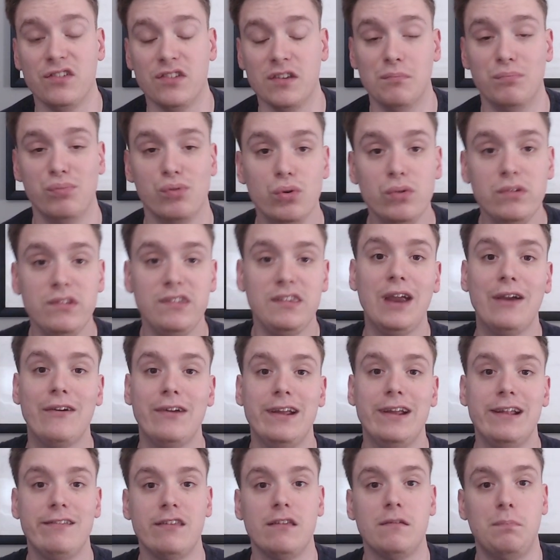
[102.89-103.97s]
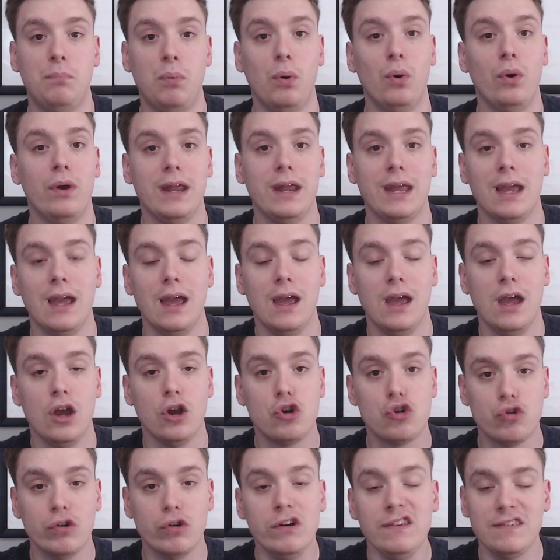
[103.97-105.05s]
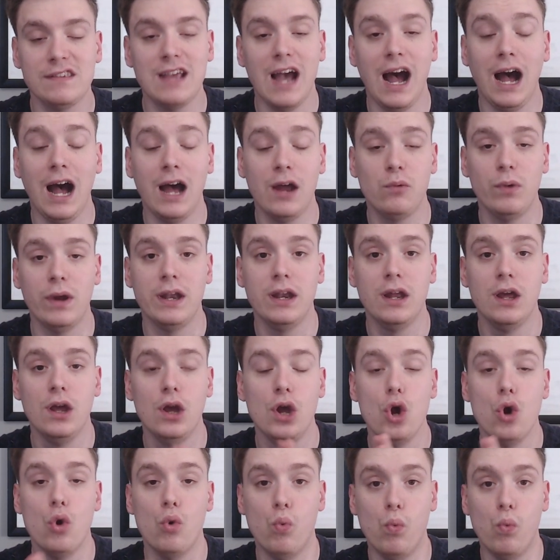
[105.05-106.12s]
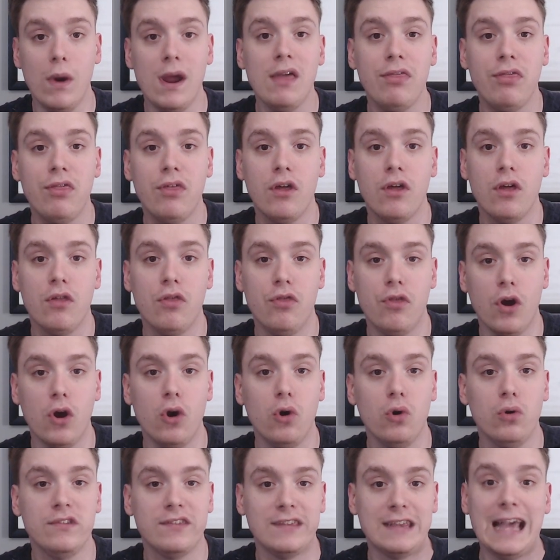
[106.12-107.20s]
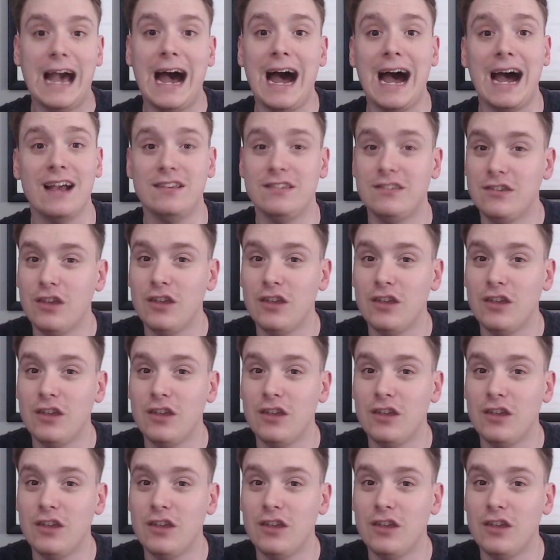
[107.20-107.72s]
And Bruce Arians is putting Chris Godwin with those guys.